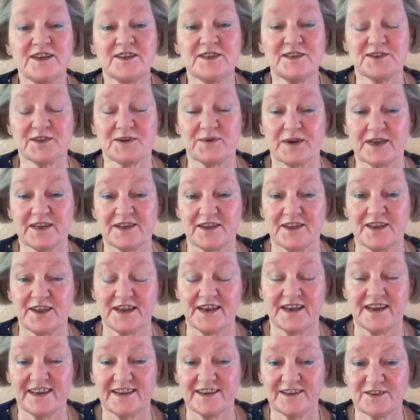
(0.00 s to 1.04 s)
So at the
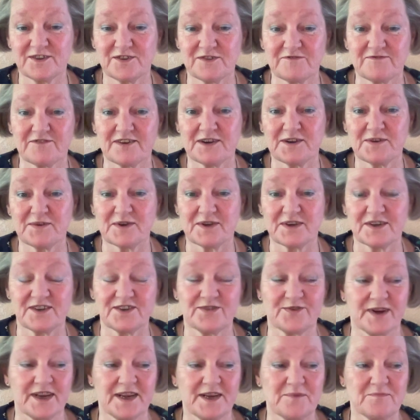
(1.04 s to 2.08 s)
end of our
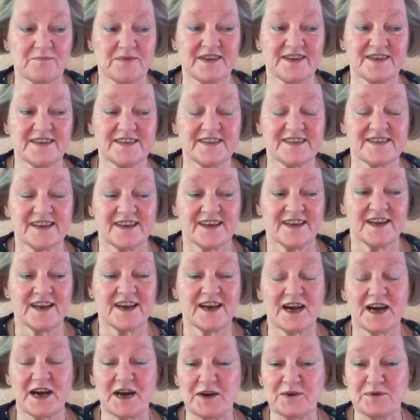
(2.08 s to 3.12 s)
trainment,
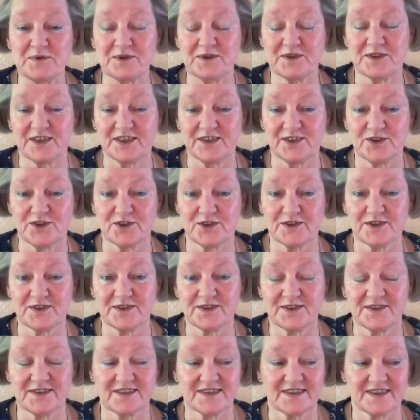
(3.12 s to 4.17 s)
our
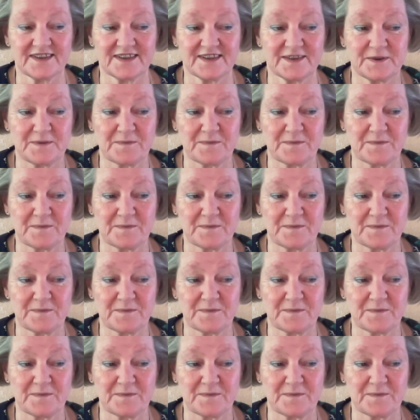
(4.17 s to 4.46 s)
teachers